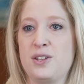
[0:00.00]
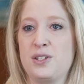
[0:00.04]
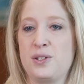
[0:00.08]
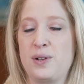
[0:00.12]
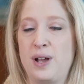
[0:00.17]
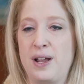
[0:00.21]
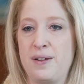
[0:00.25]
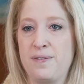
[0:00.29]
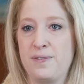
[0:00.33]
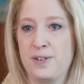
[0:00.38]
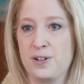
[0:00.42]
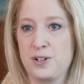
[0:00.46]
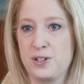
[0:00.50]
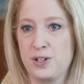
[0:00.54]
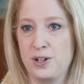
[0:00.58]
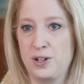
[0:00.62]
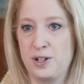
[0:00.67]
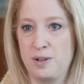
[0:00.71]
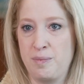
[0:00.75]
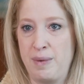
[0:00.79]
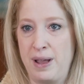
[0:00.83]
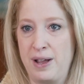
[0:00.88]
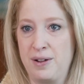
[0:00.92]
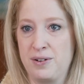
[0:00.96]
So I first
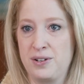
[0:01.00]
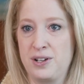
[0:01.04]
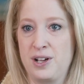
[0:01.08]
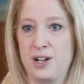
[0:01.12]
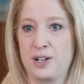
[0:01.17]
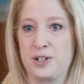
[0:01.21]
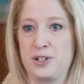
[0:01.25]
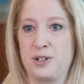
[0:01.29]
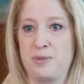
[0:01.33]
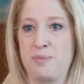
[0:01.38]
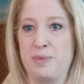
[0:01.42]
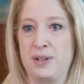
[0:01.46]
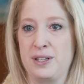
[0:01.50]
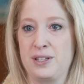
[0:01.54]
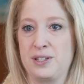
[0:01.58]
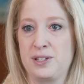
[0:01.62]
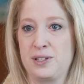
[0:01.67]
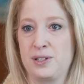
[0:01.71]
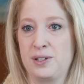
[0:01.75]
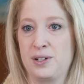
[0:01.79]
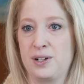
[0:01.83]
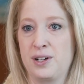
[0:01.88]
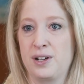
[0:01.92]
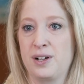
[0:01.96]
heard about Dr.
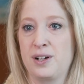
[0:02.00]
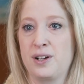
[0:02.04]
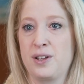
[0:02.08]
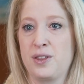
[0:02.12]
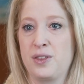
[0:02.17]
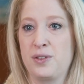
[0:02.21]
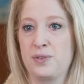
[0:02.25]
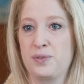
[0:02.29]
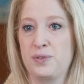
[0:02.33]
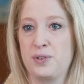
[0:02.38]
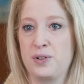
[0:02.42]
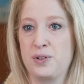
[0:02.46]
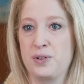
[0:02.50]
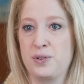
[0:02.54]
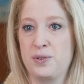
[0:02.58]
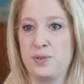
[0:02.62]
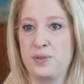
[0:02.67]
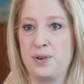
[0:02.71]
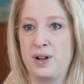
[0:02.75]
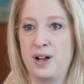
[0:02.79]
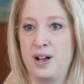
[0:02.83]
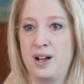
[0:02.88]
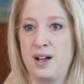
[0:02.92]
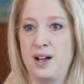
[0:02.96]
Bissler
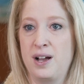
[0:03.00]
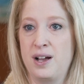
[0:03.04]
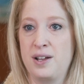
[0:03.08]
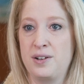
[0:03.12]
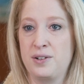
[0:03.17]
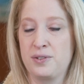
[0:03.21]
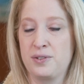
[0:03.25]
through a